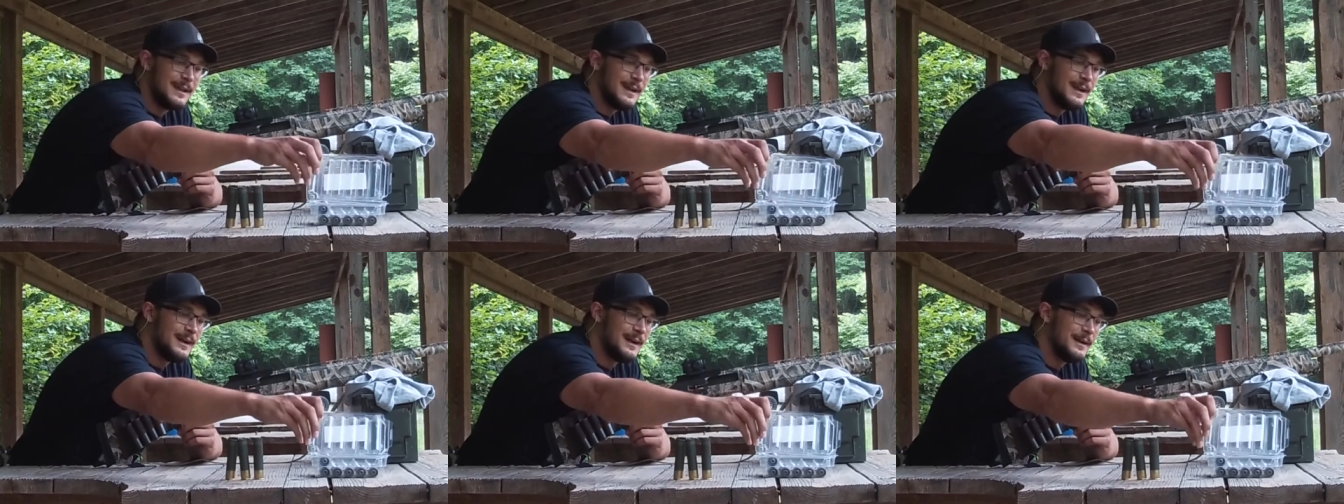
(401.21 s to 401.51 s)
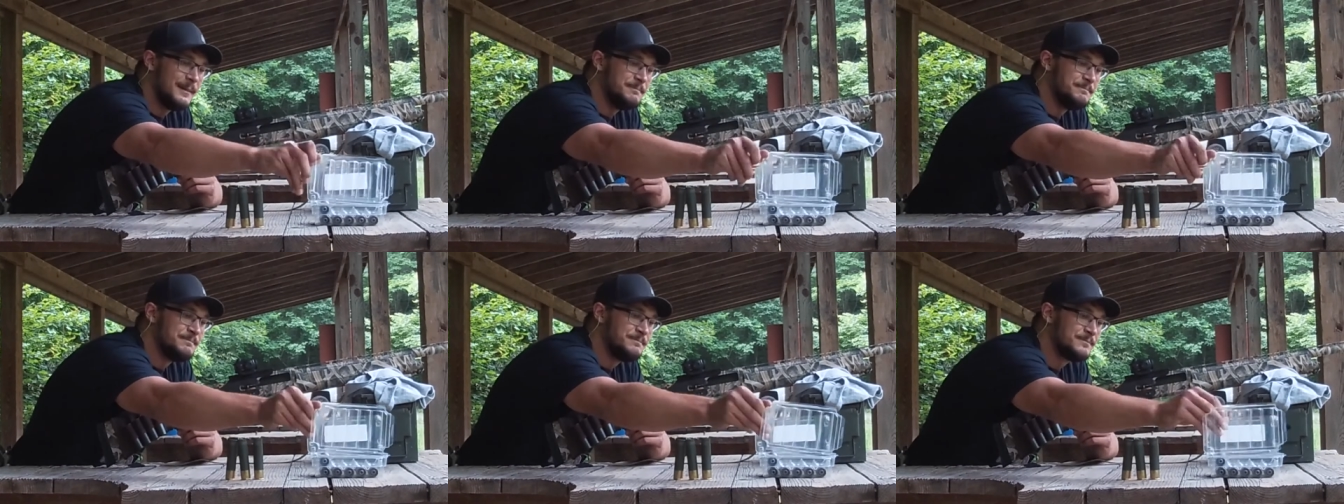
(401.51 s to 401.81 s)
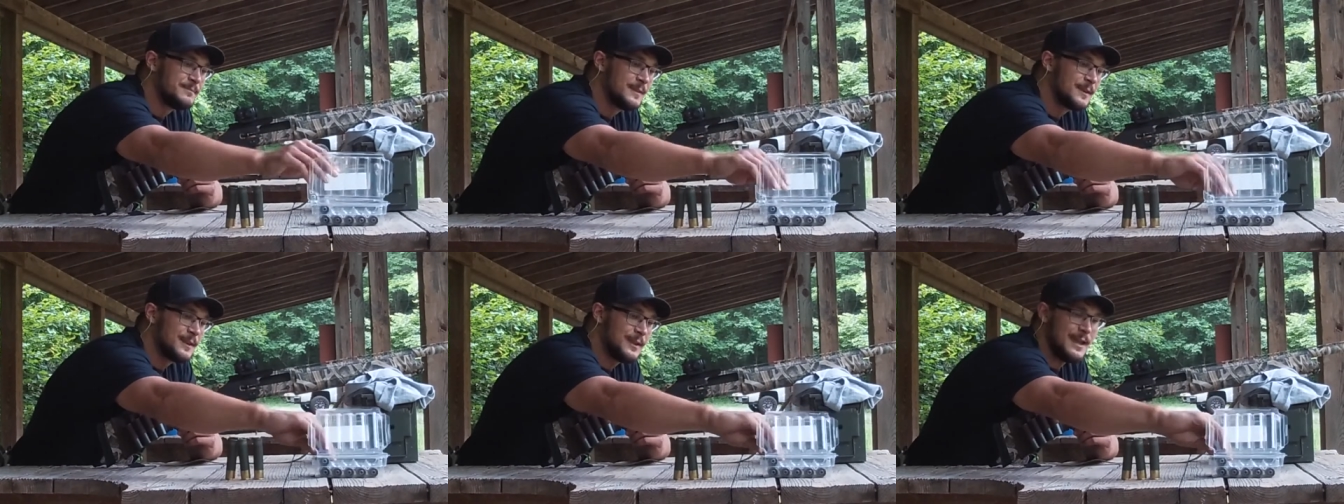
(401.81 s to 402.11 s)
Um,
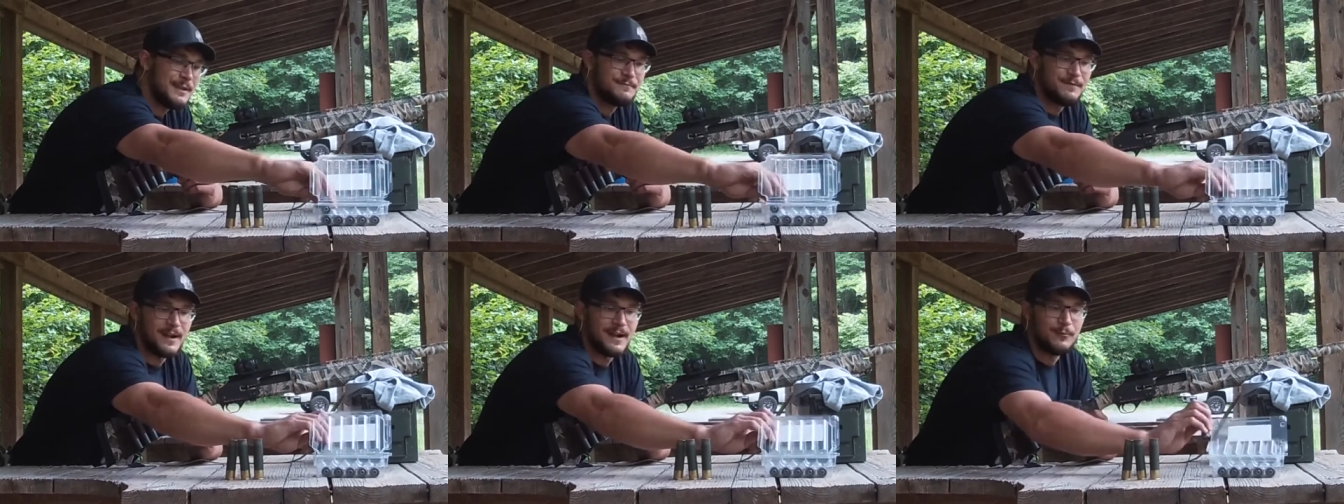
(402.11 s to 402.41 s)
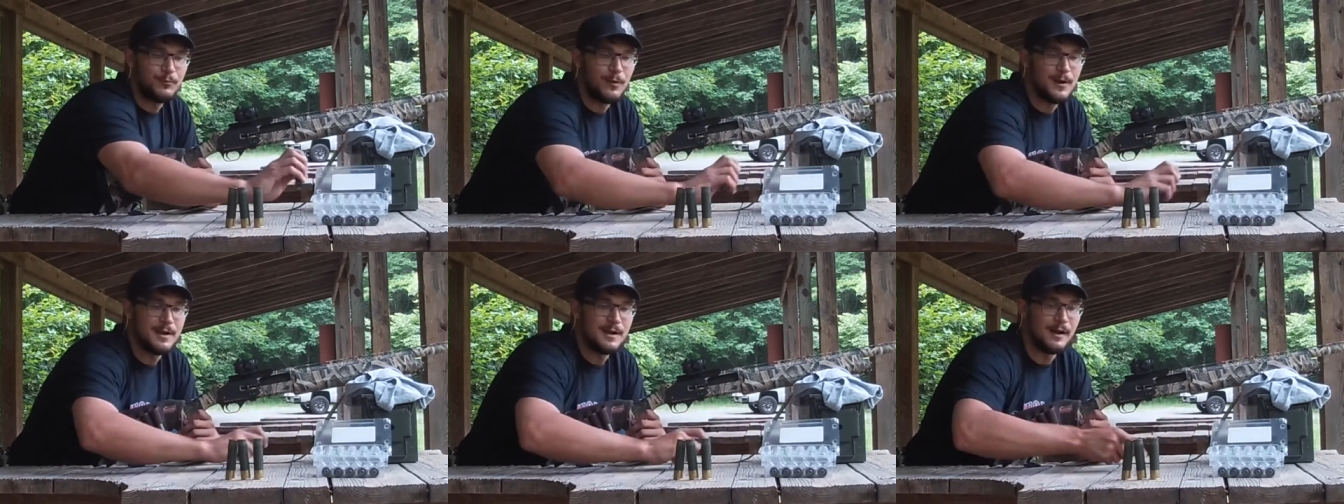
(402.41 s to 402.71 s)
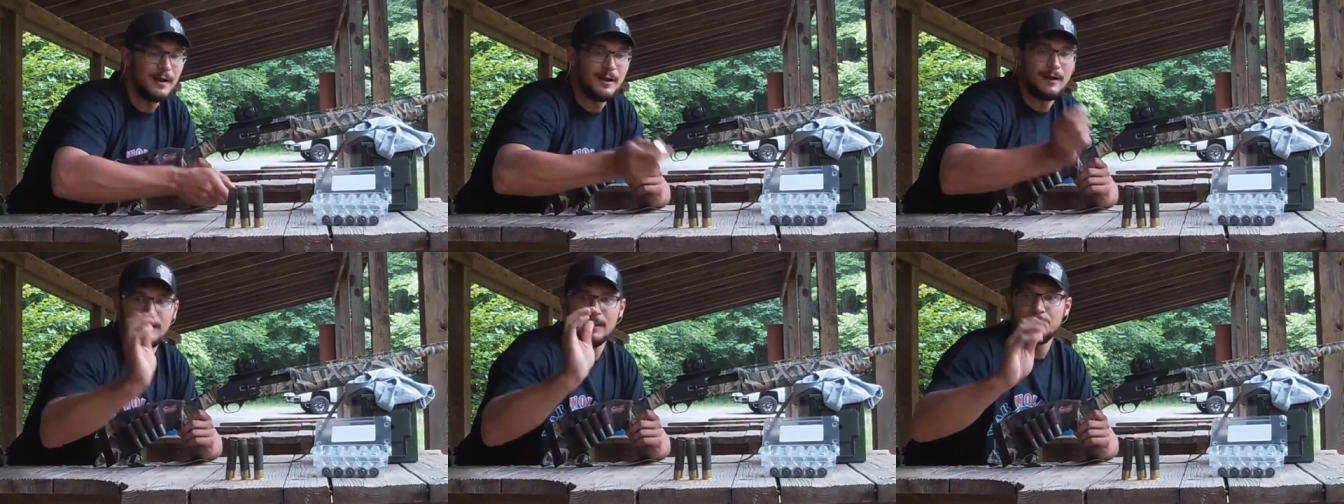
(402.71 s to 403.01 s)
can't find one
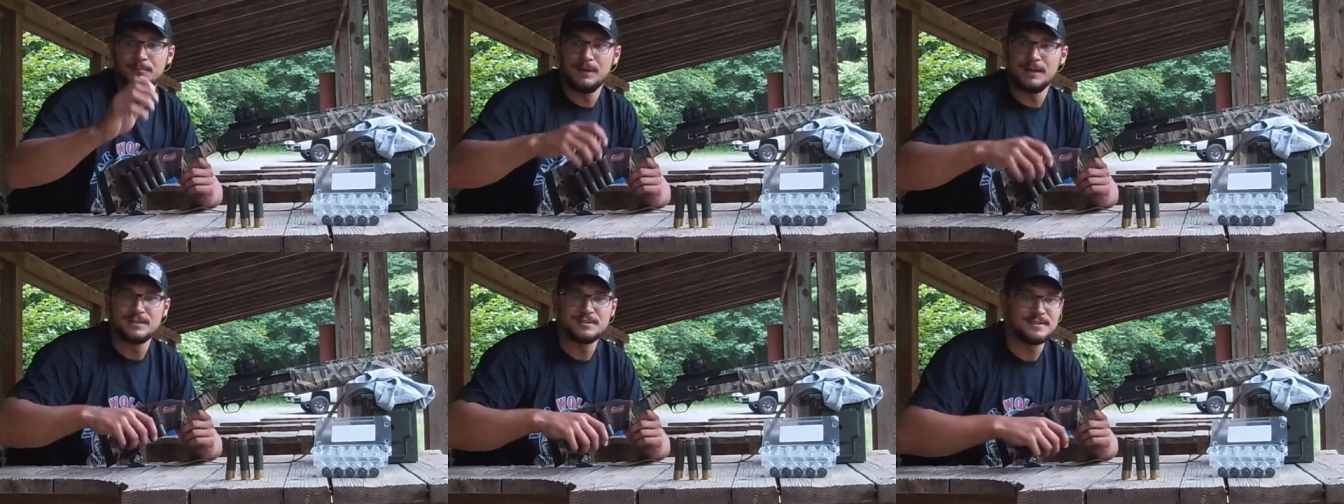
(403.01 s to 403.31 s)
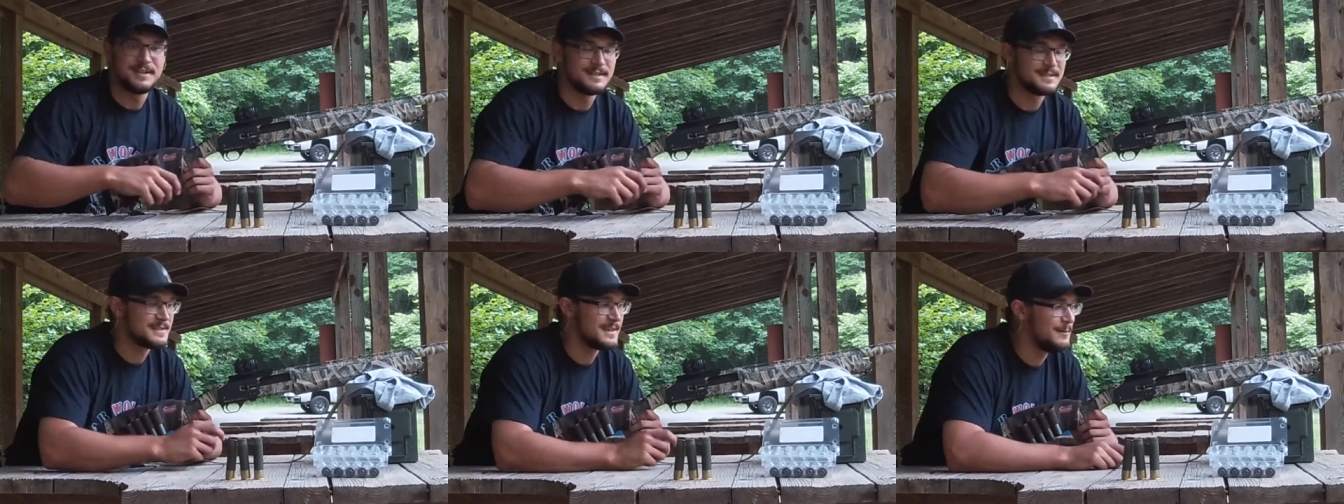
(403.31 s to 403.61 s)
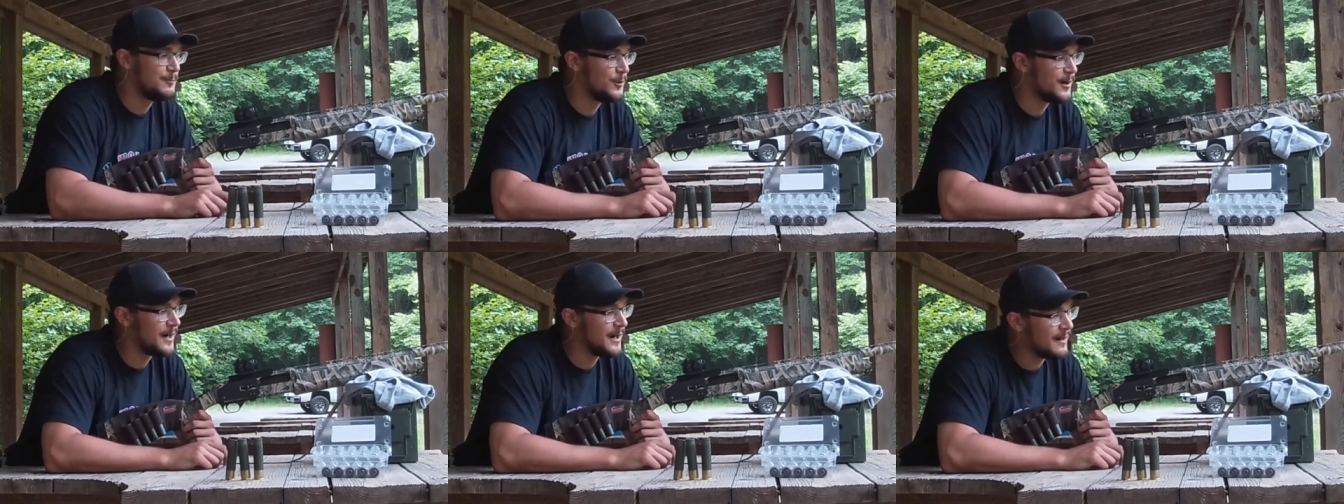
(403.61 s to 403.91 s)
hull, it pitched it
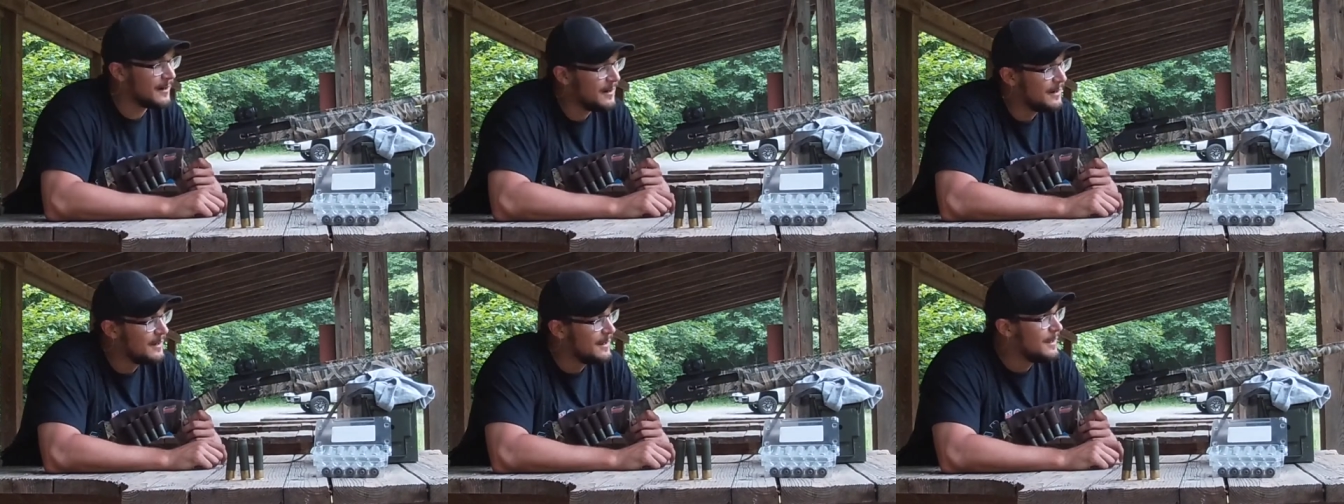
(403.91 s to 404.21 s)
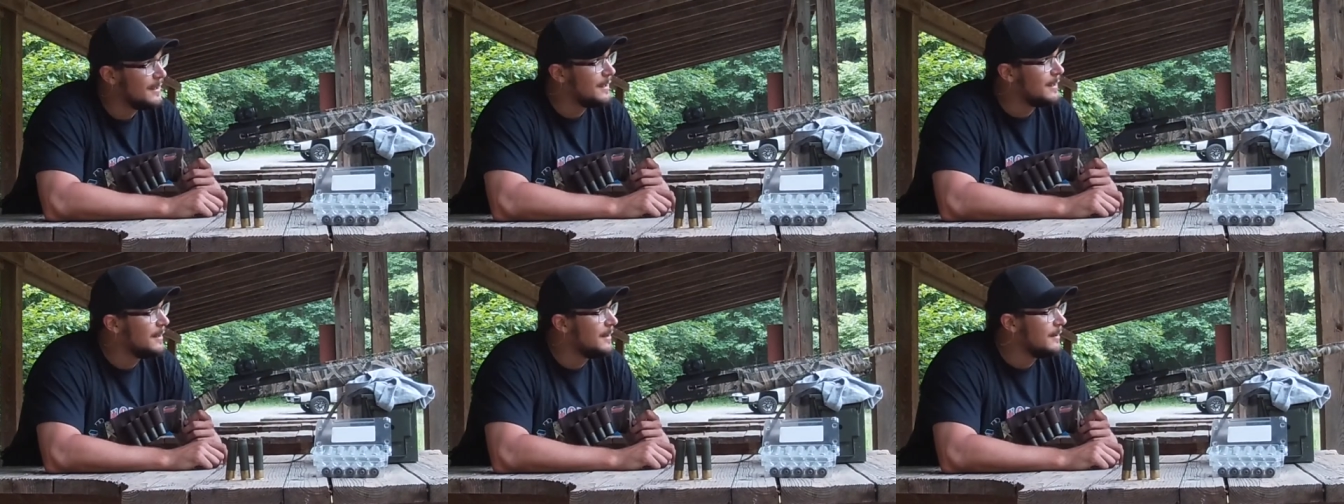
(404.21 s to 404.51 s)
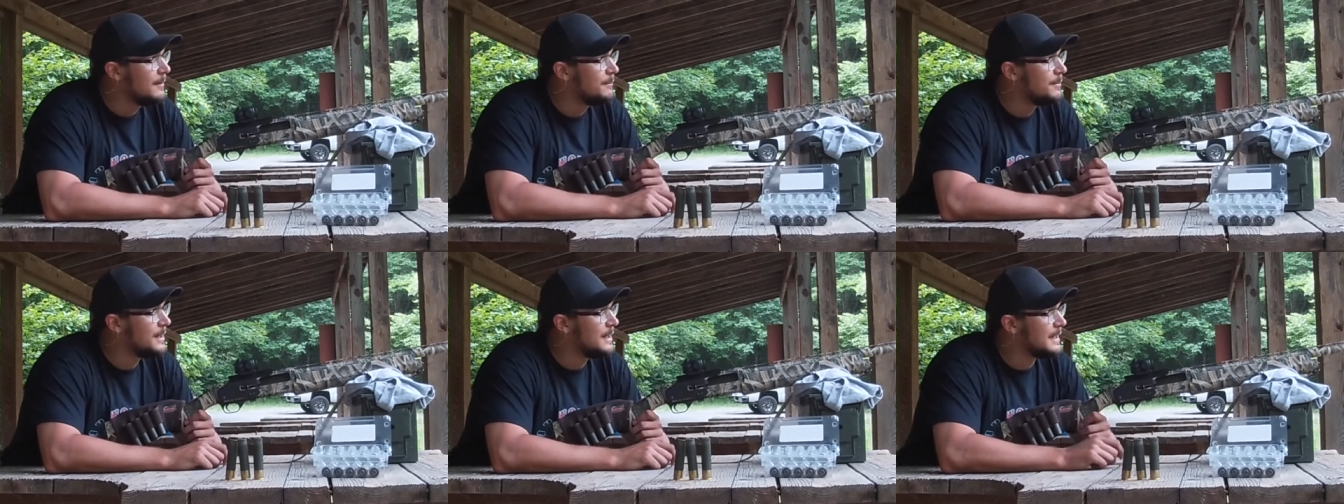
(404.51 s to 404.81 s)
somewhere,
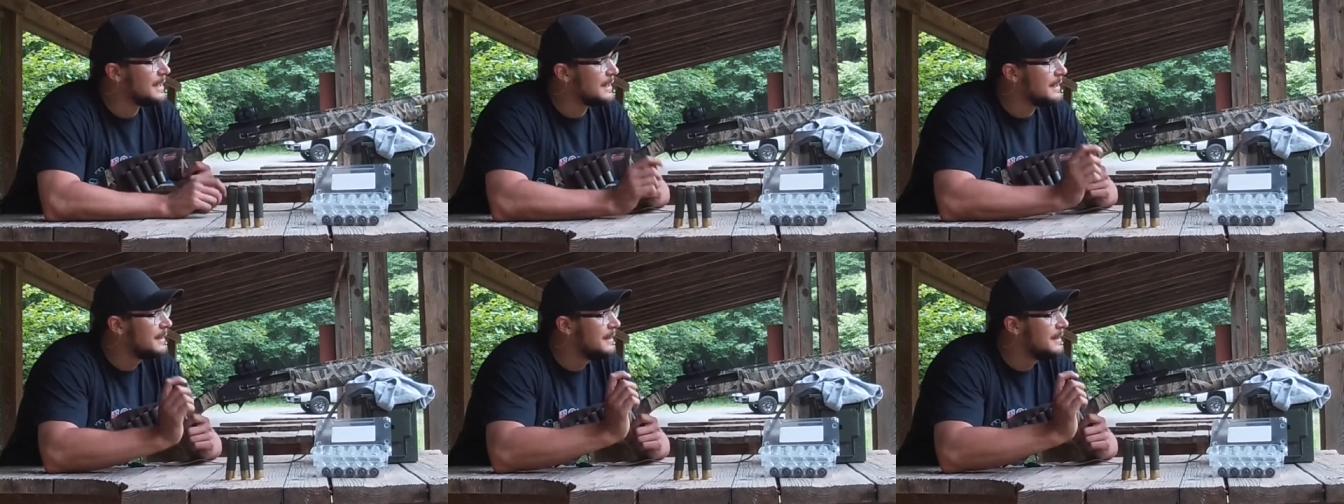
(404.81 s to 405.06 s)
but